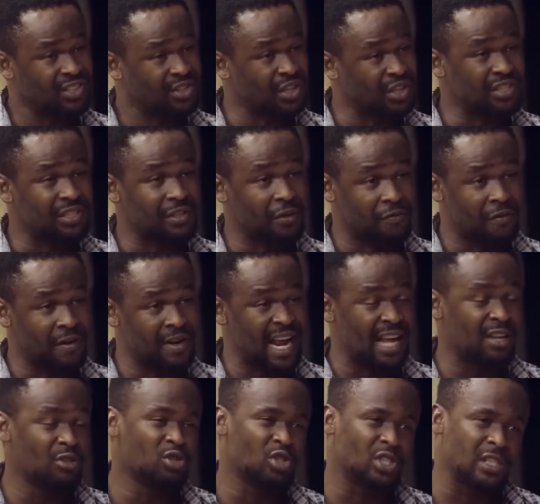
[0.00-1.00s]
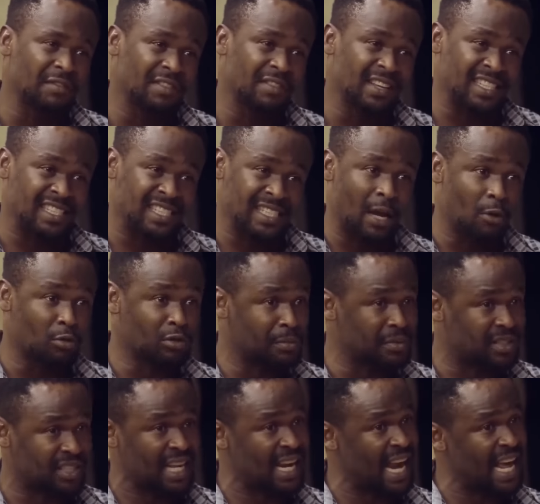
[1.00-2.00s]
He's just a friend and you saved his
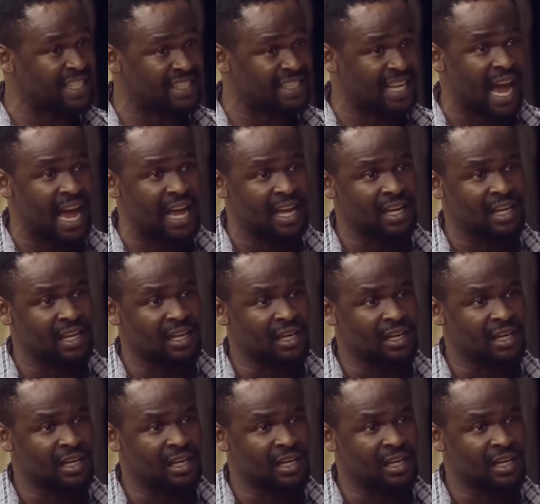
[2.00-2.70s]
name with Mr. Nice Guy.